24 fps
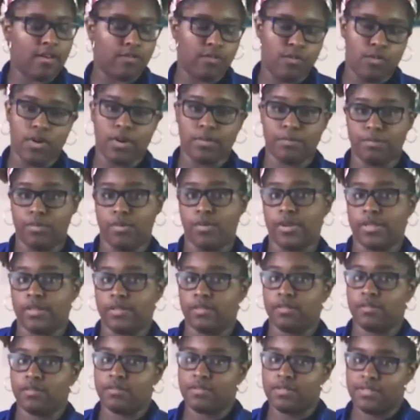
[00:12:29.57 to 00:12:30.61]
of
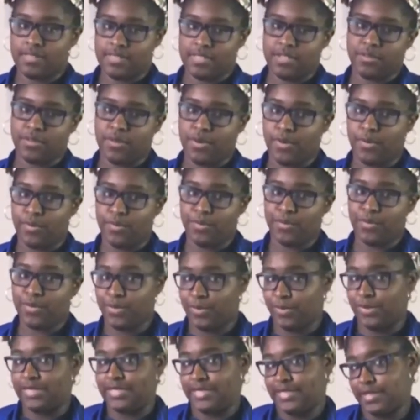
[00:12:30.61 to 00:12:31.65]

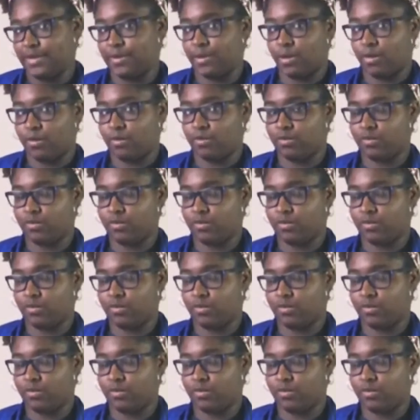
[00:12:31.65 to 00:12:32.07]
1.030.